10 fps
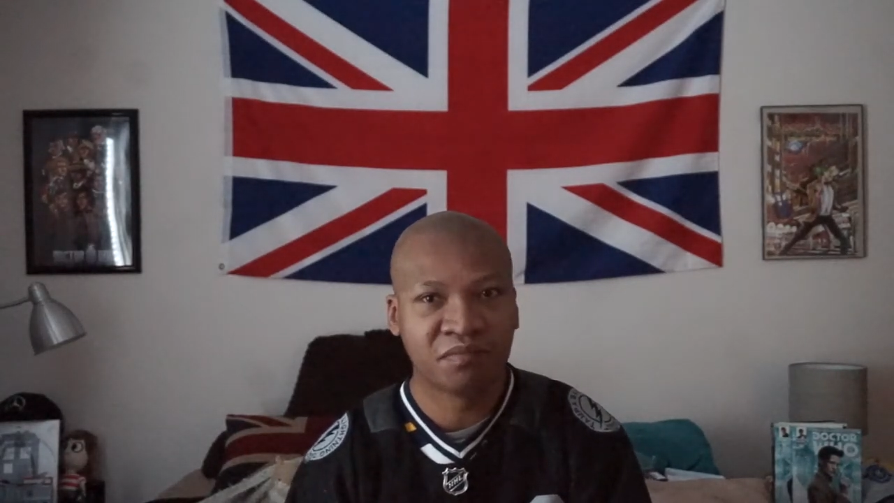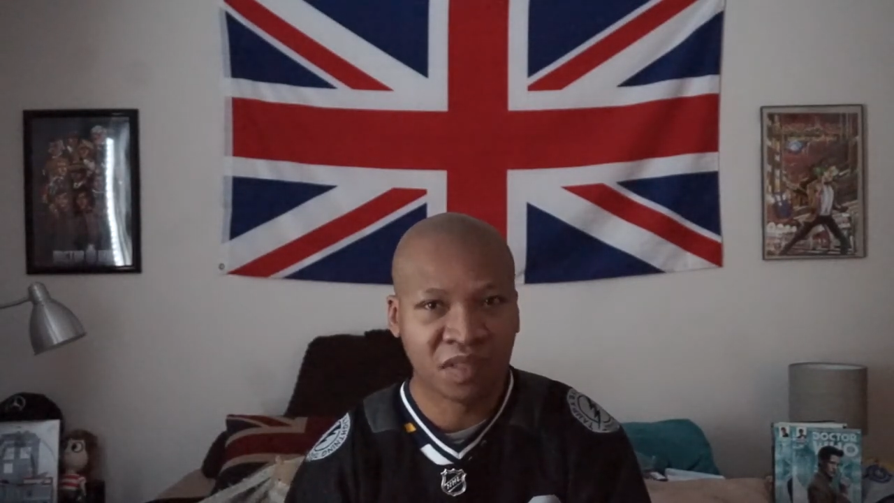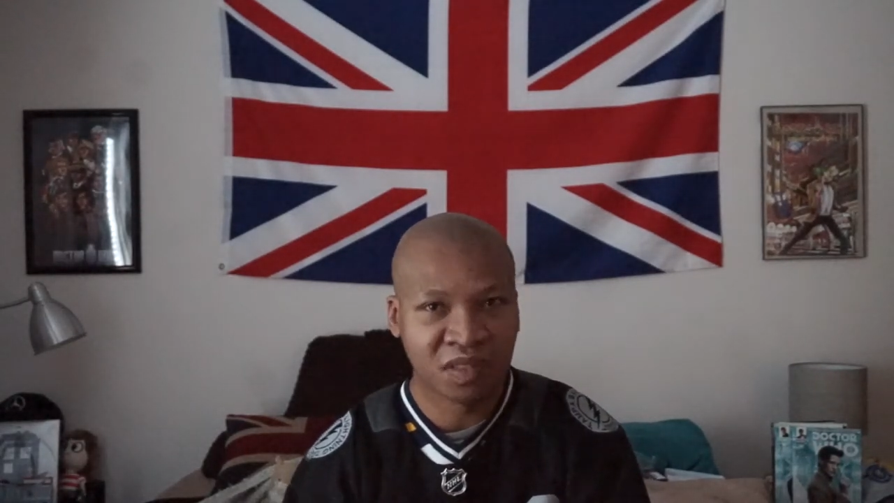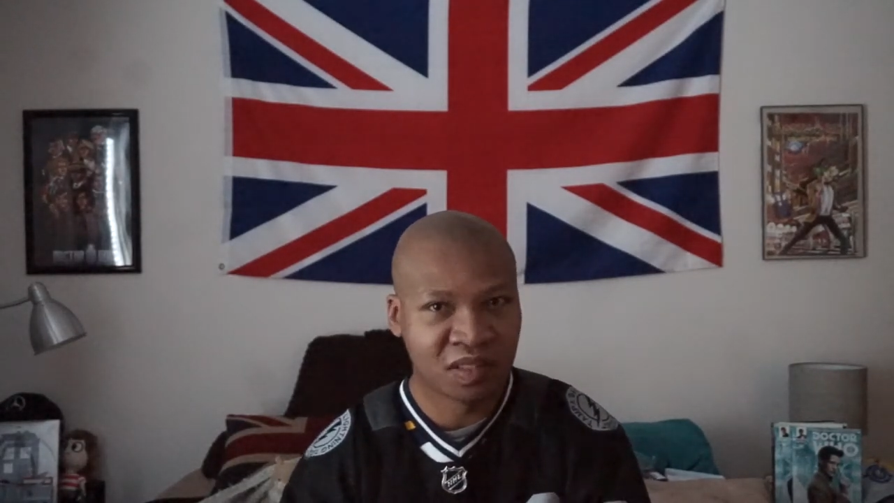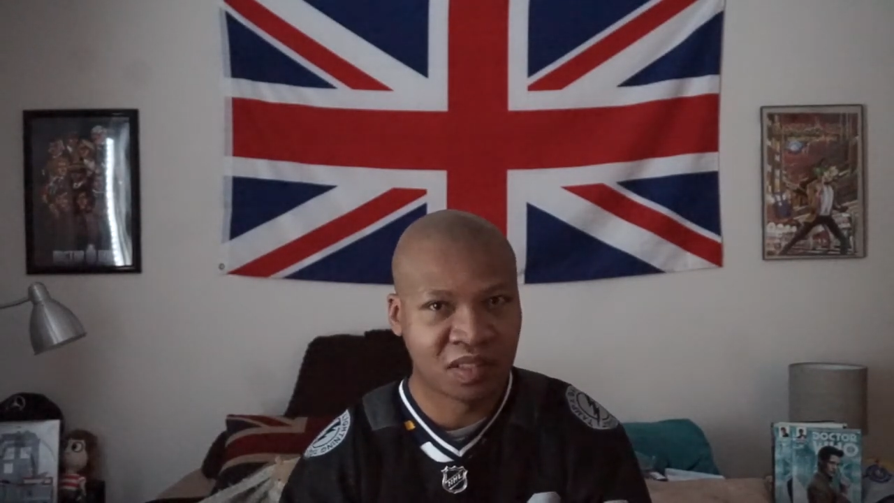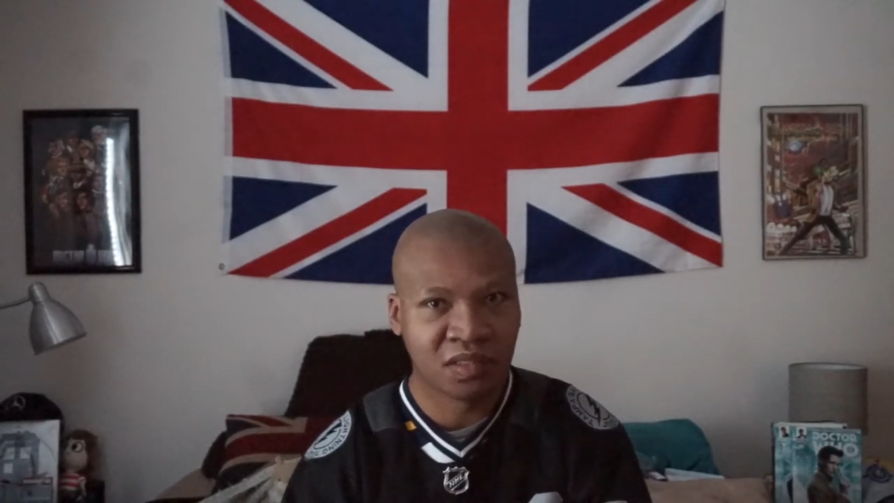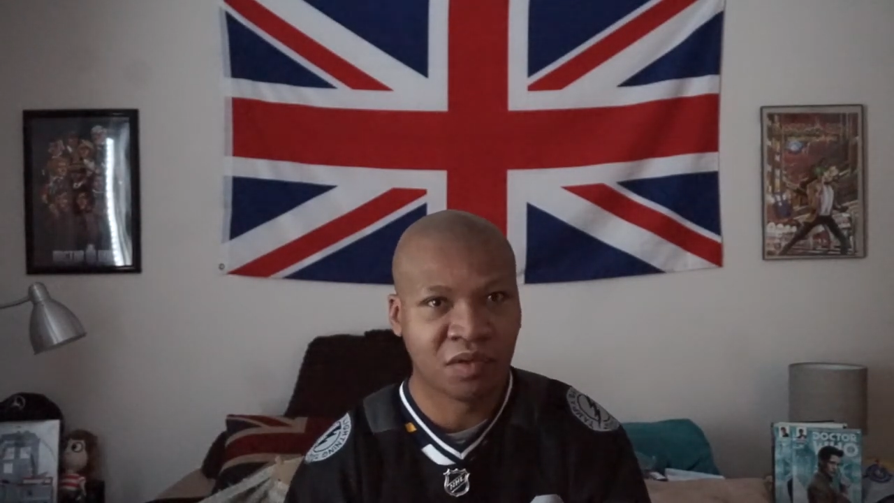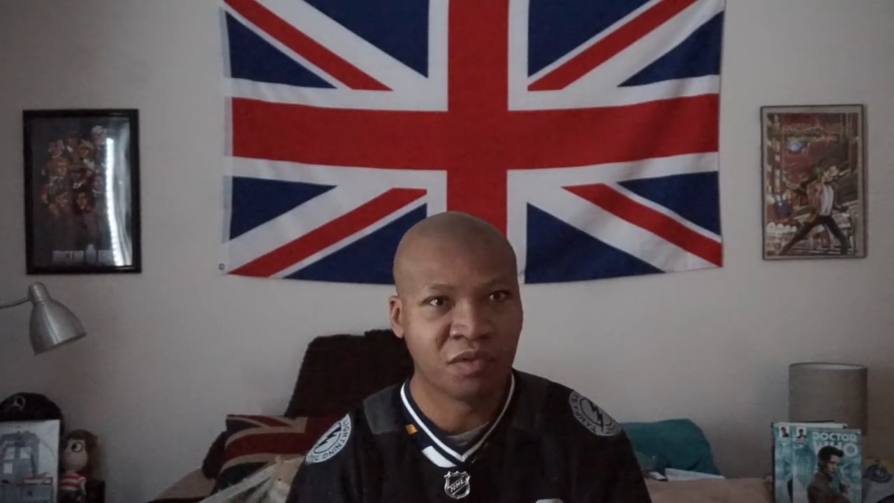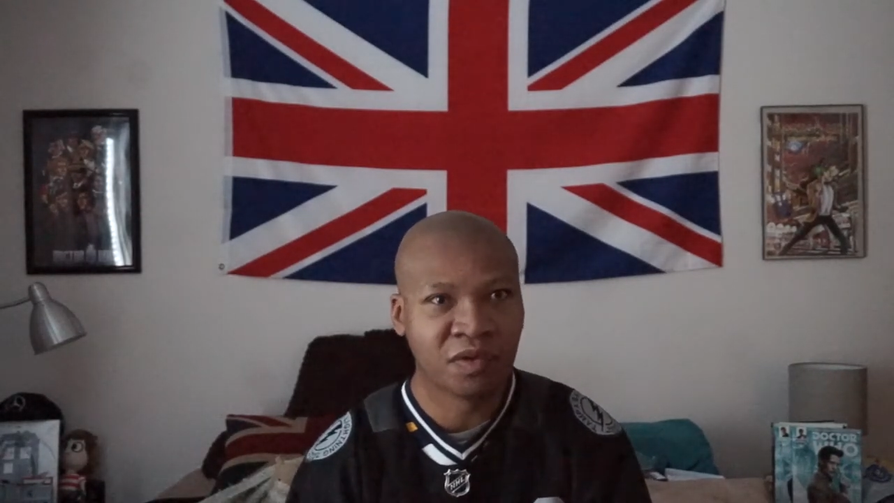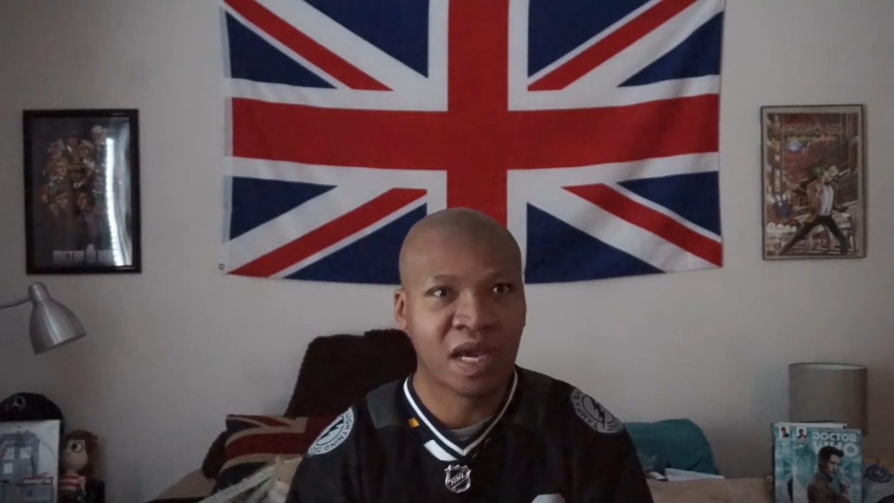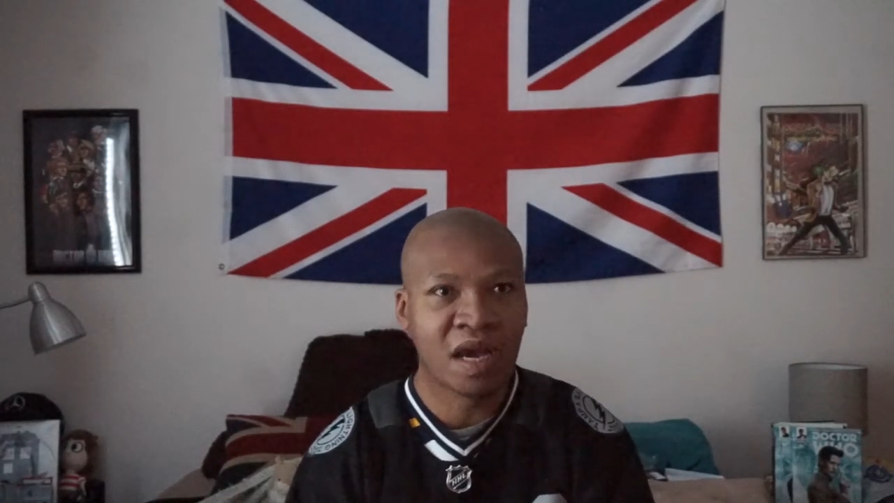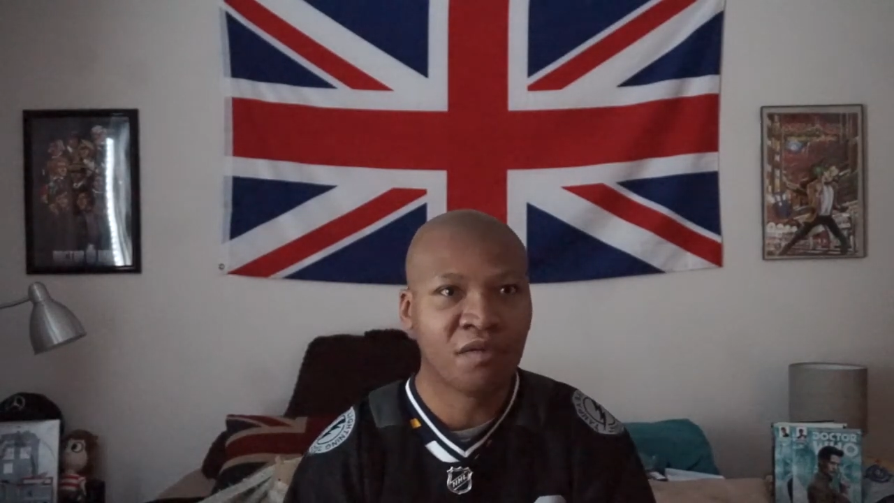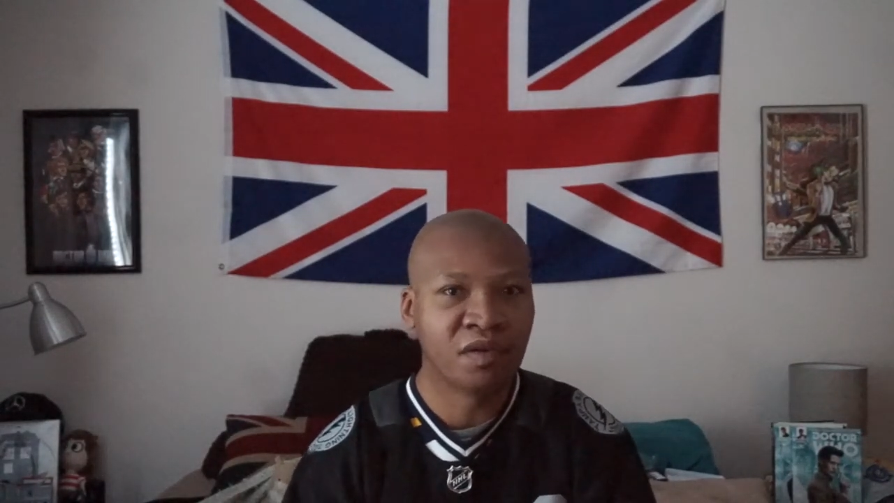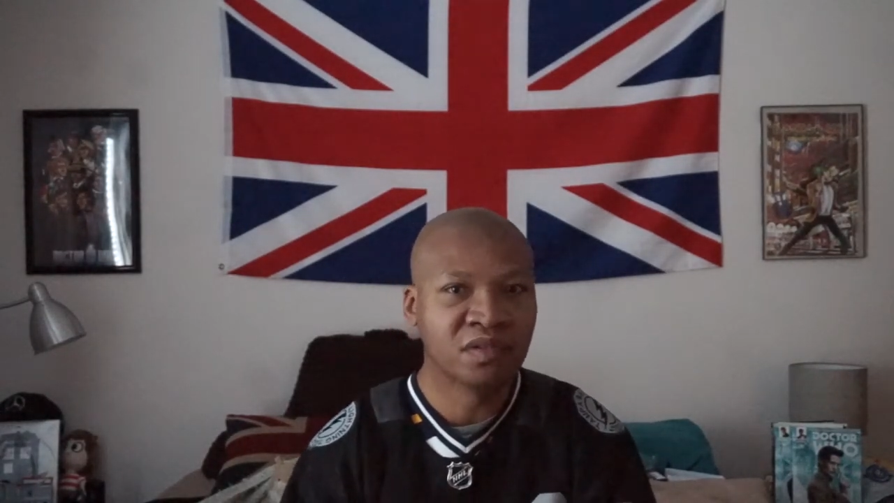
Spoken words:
just slow you down